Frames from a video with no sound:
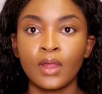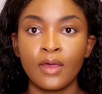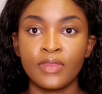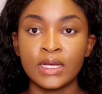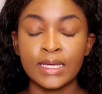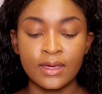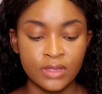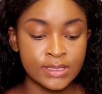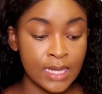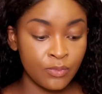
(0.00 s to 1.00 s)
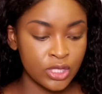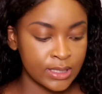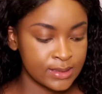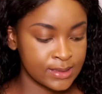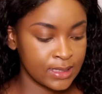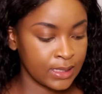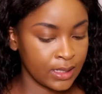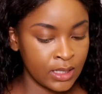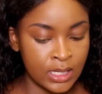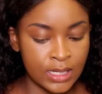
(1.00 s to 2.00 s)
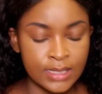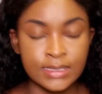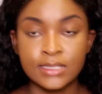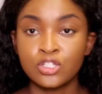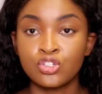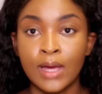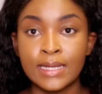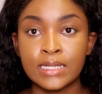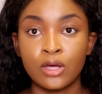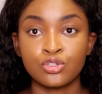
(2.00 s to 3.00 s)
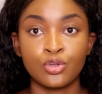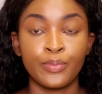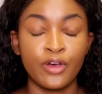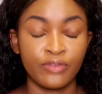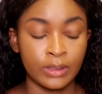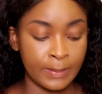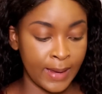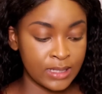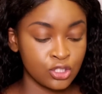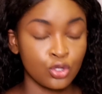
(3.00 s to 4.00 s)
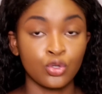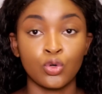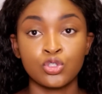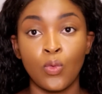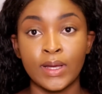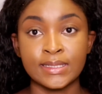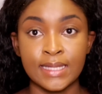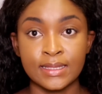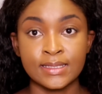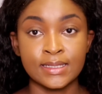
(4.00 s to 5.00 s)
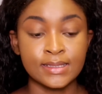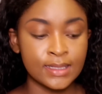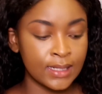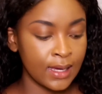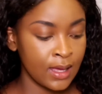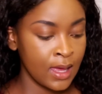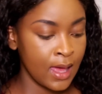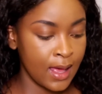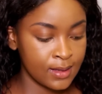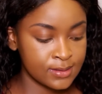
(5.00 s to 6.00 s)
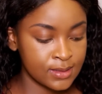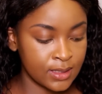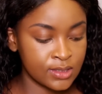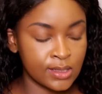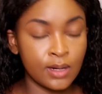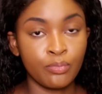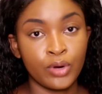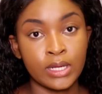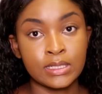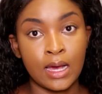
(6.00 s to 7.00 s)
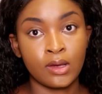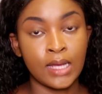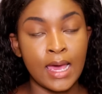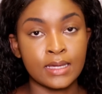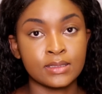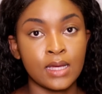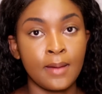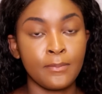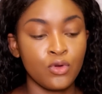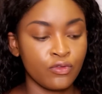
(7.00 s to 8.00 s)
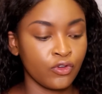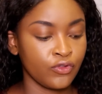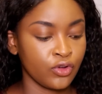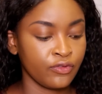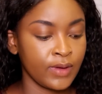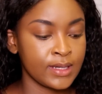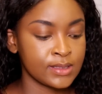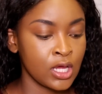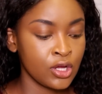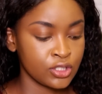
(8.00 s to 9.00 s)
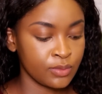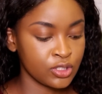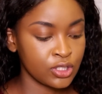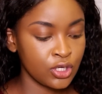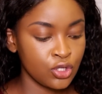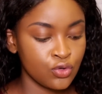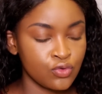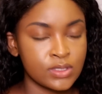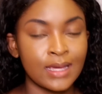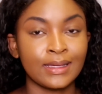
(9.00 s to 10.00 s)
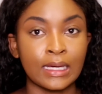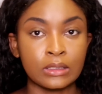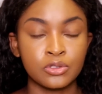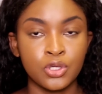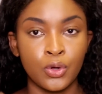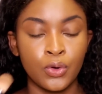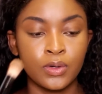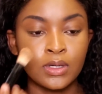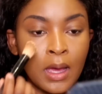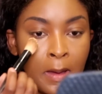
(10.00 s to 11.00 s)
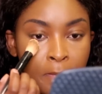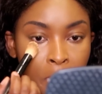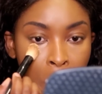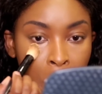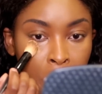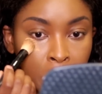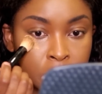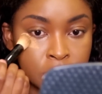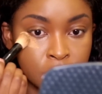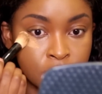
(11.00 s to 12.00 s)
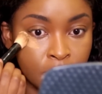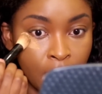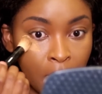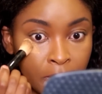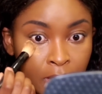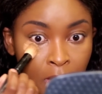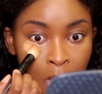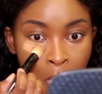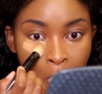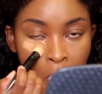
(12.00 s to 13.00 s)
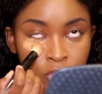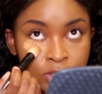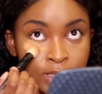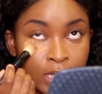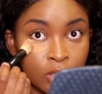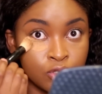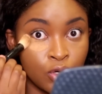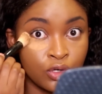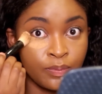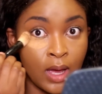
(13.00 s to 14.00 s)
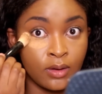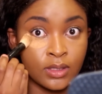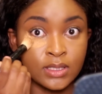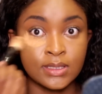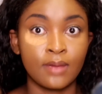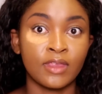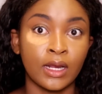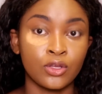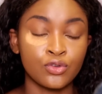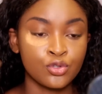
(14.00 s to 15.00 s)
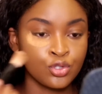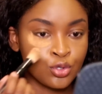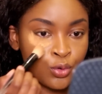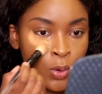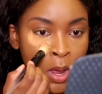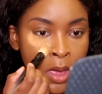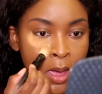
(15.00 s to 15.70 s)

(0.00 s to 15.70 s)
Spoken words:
Then again, the same with the concealer, it doesn't dry down so perfectly matte, so you'd also want to set this concealer, else it is going to break down and move over your face. So I'm just going to use a yellow toned translucent powder, or just a yellow toned powder, the same that I used to